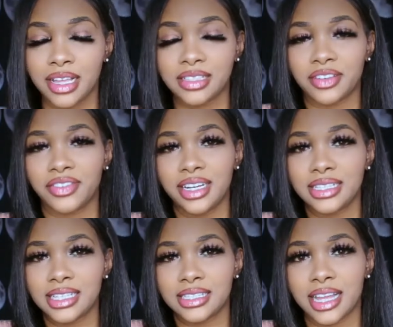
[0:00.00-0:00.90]
So
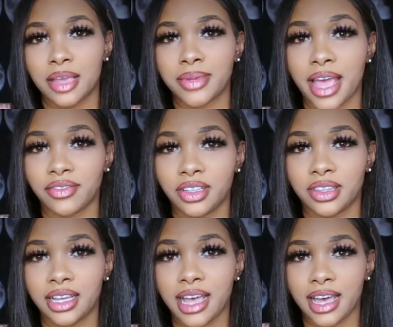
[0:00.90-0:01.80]
Venus is named after
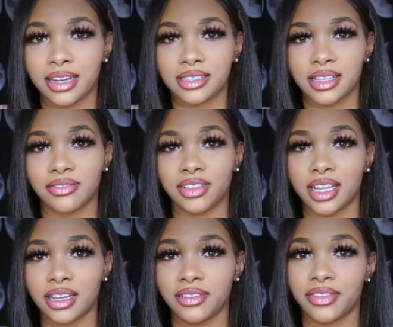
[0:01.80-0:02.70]
the goddess of
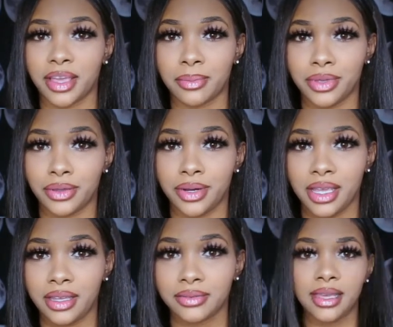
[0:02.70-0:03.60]
love and
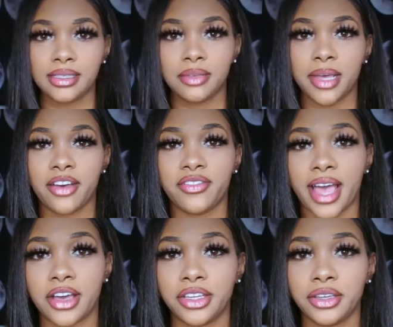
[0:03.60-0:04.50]
beauty. It's about
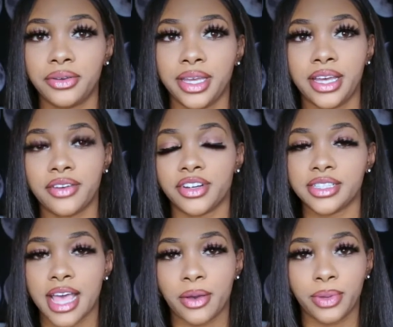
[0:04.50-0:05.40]
value. It
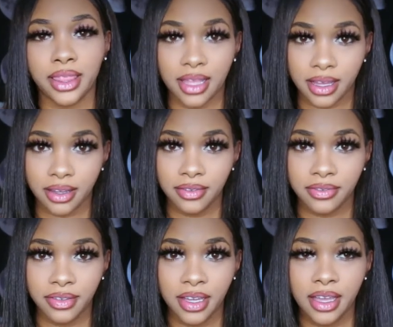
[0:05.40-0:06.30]
governs how we love.
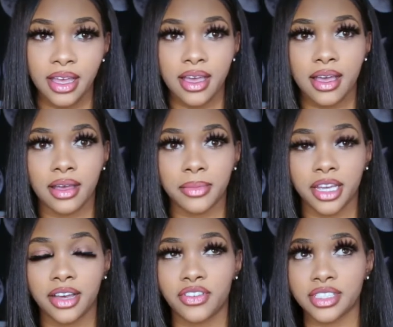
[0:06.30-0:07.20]

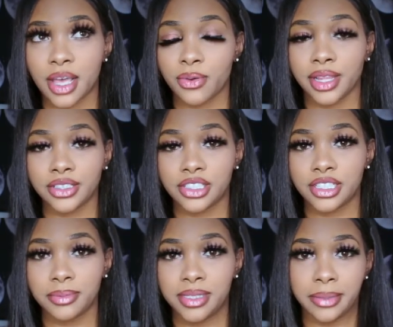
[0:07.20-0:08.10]
It governs our
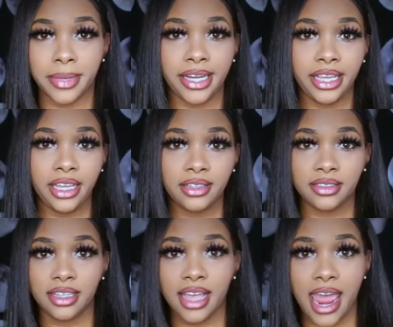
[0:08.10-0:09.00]
relationship to money,
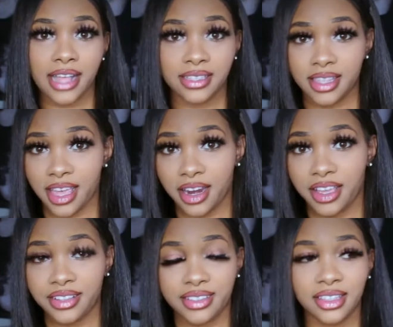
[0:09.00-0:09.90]

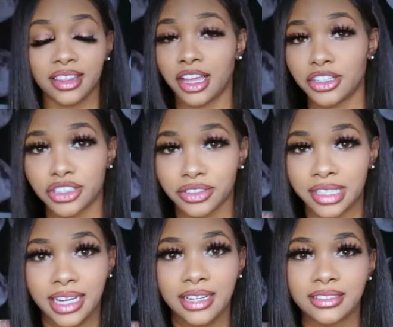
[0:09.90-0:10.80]
aesthetics,
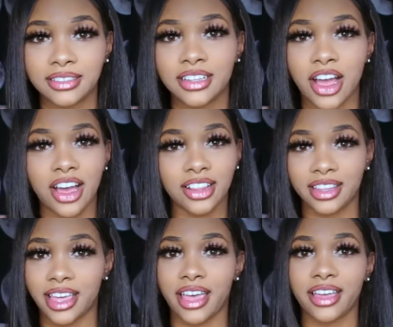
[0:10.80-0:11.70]
luxury, all
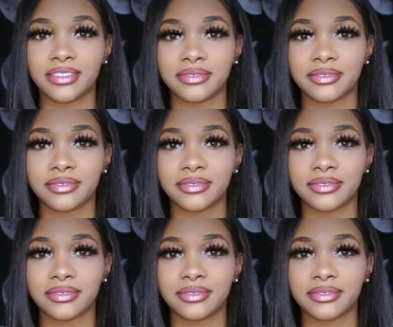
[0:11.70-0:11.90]
of that.